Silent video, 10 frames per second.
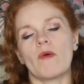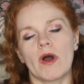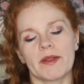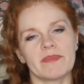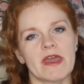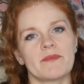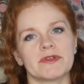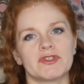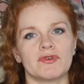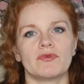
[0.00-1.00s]
I want to be
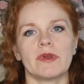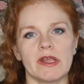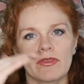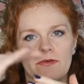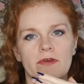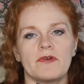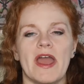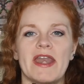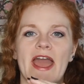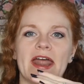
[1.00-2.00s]
able to read through
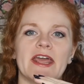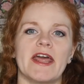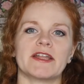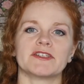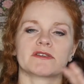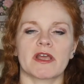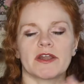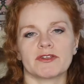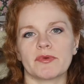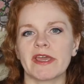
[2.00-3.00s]
and edit and just
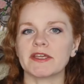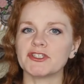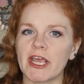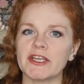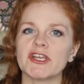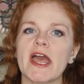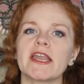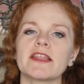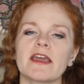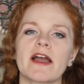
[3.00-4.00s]
kind of tweak and change
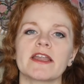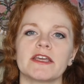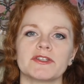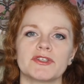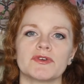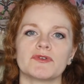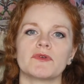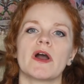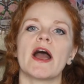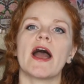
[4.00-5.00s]
anything I need to